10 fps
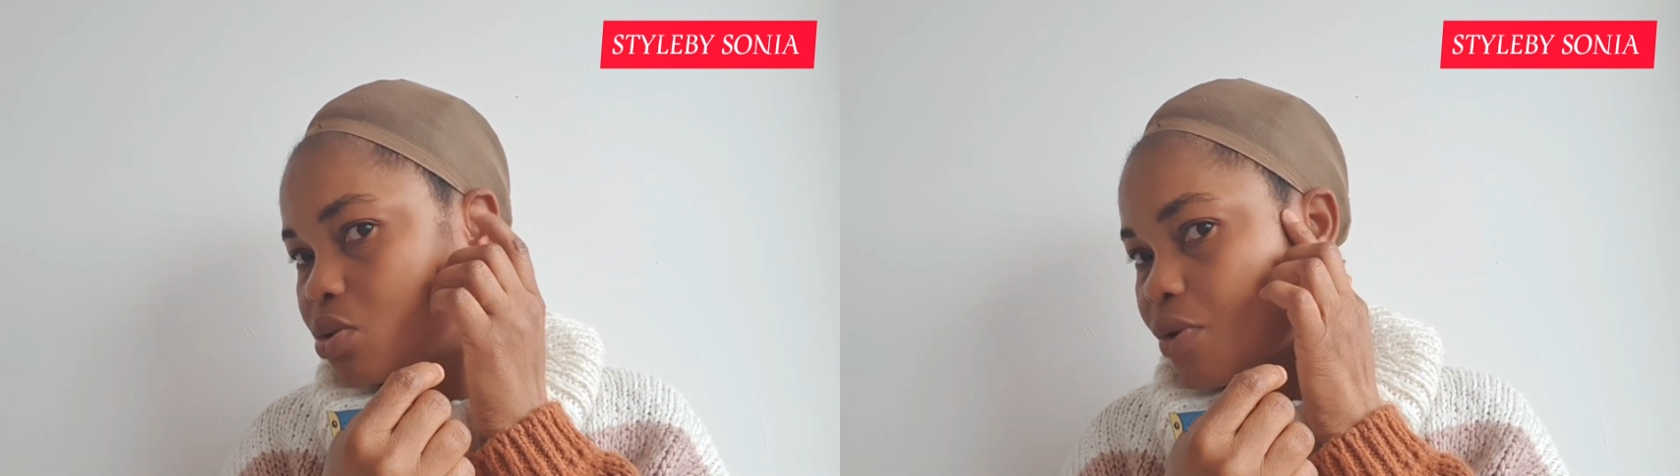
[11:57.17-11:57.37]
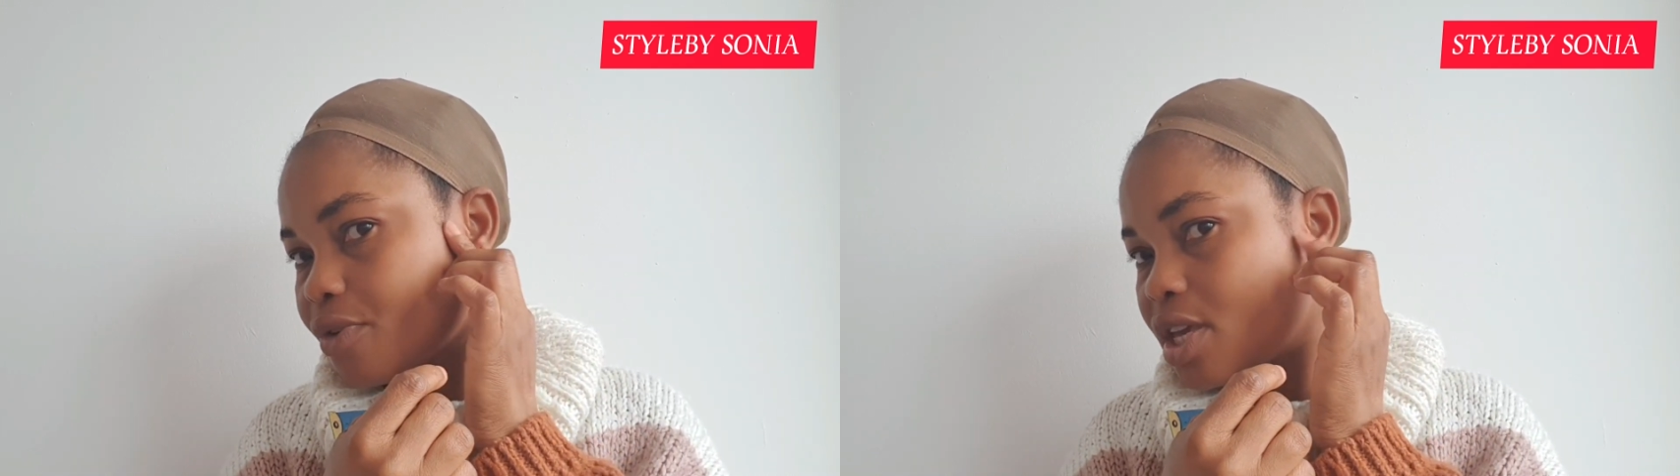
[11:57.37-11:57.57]

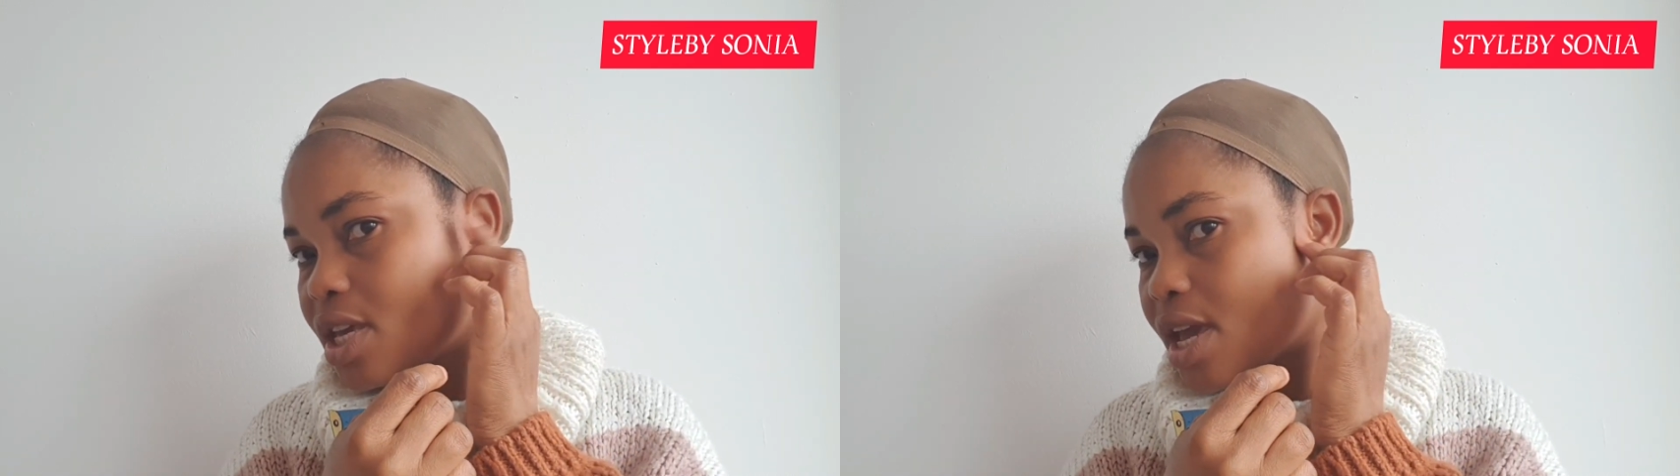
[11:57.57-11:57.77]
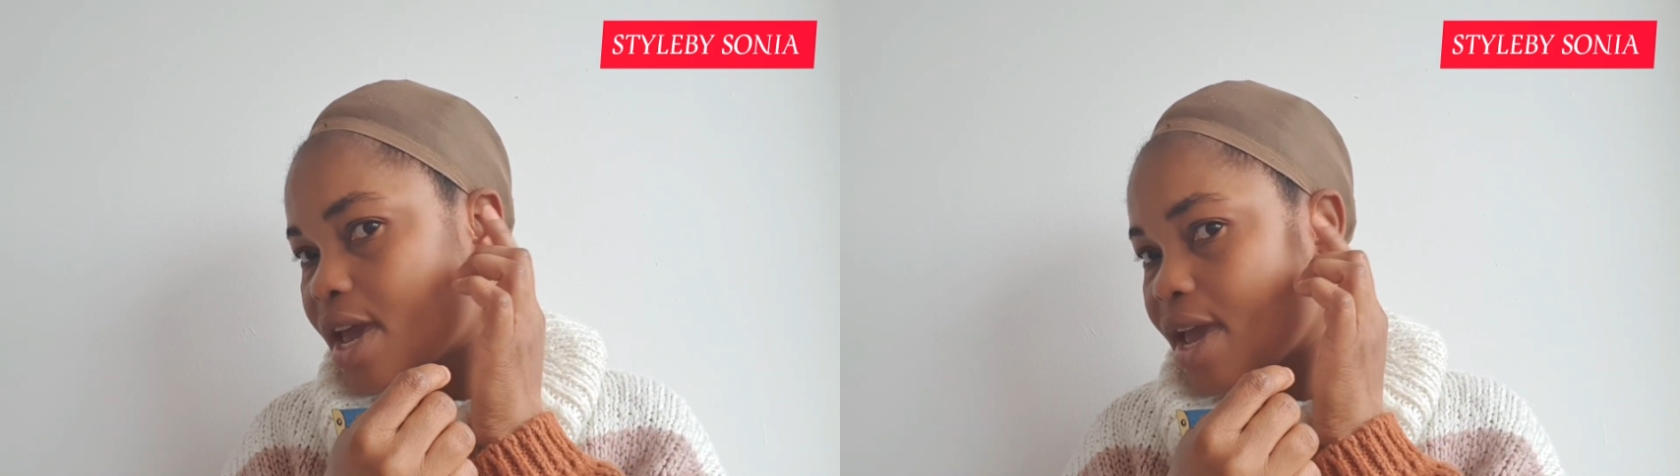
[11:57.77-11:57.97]
of
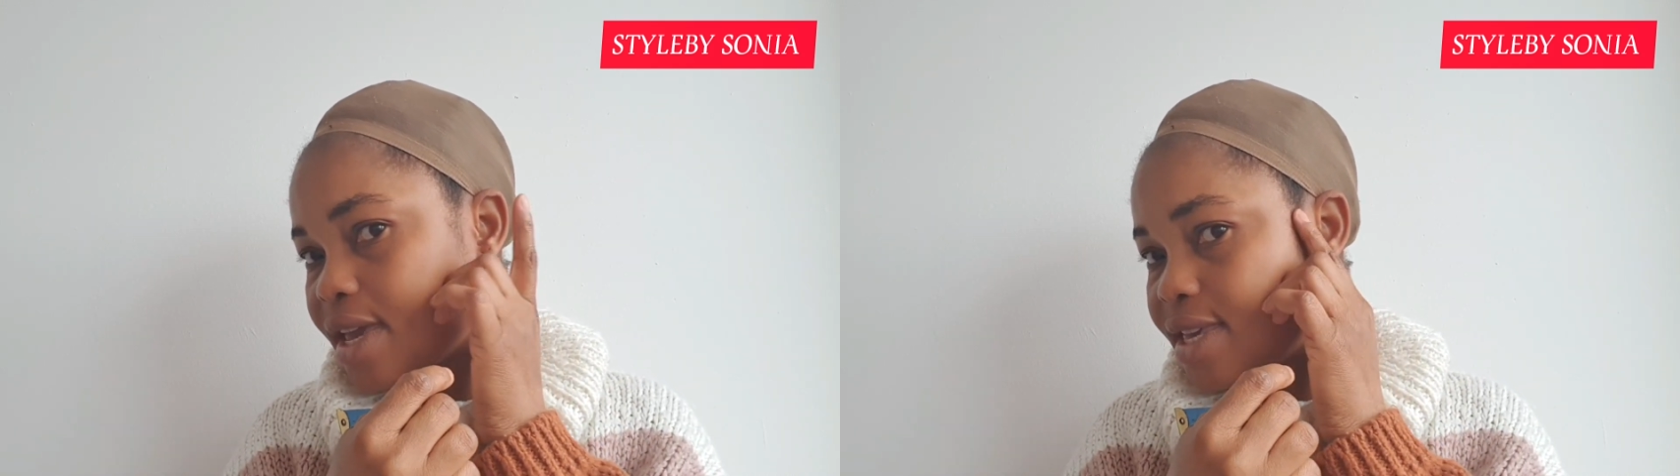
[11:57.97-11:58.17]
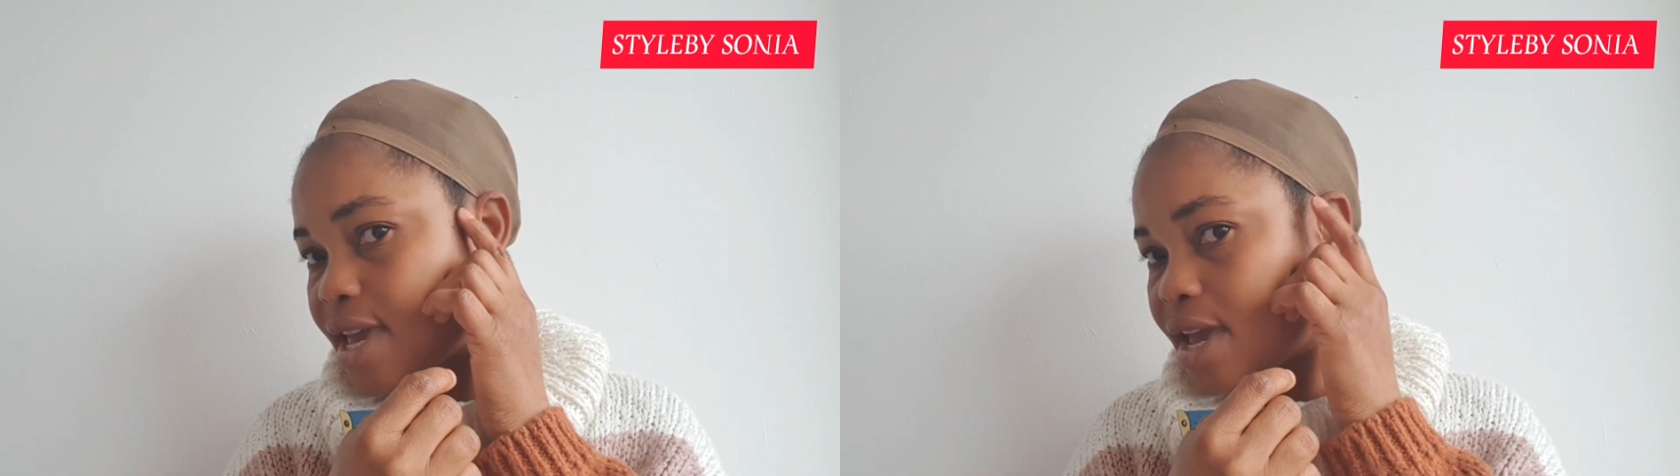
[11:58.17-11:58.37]
hair
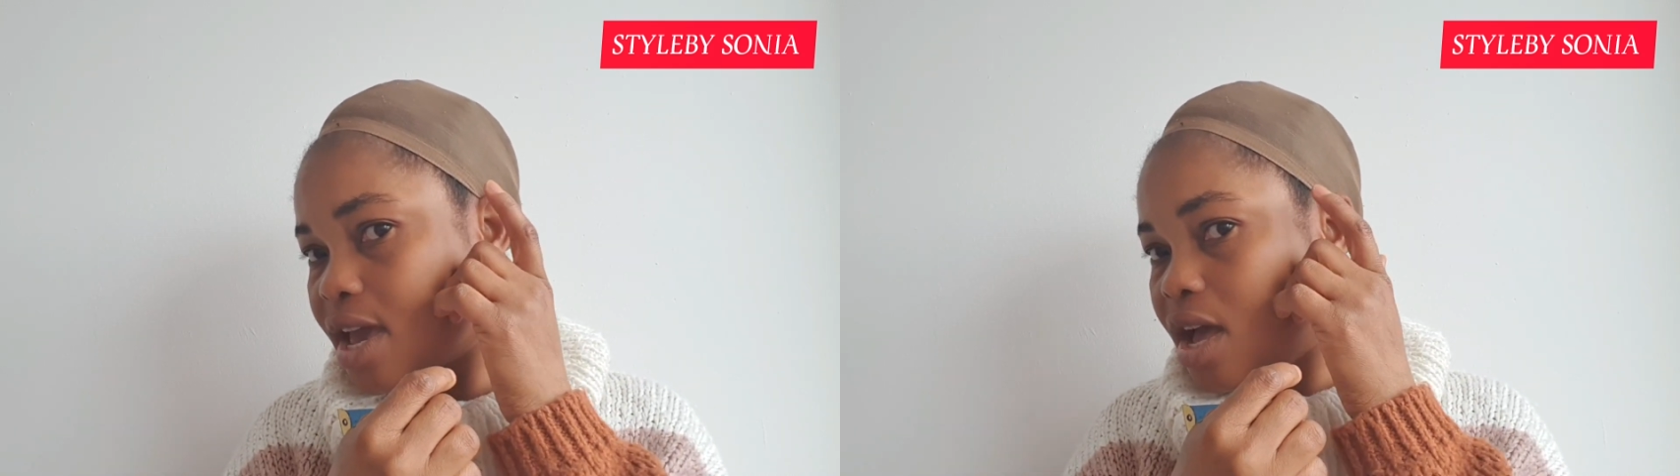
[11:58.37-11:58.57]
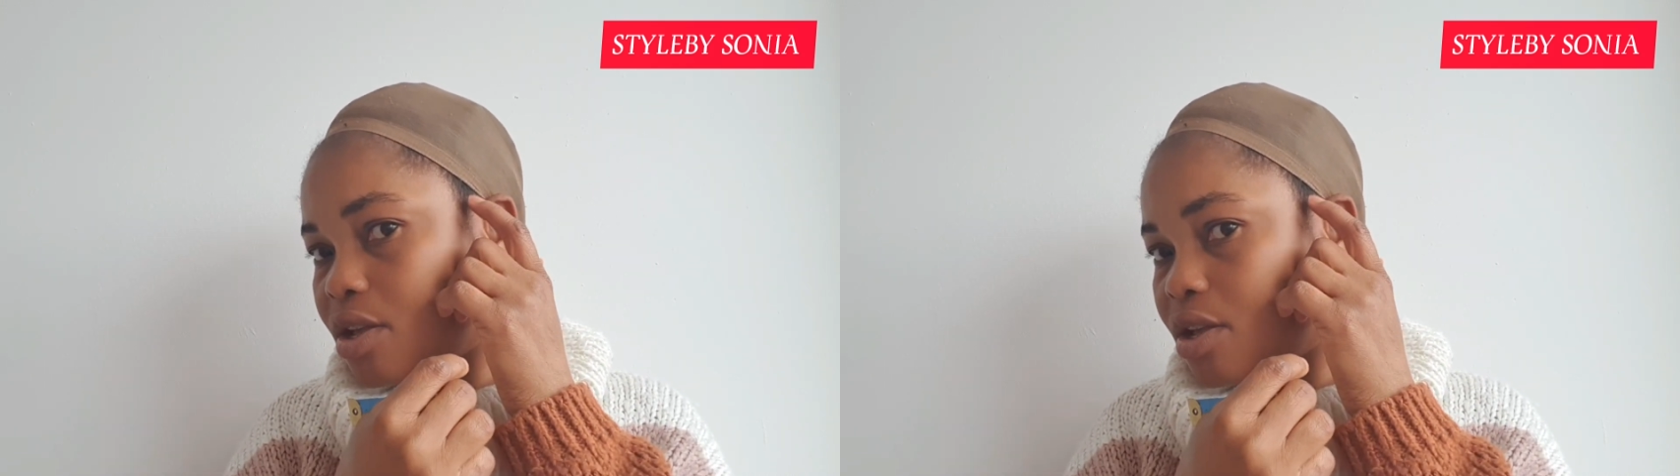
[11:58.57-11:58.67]
here,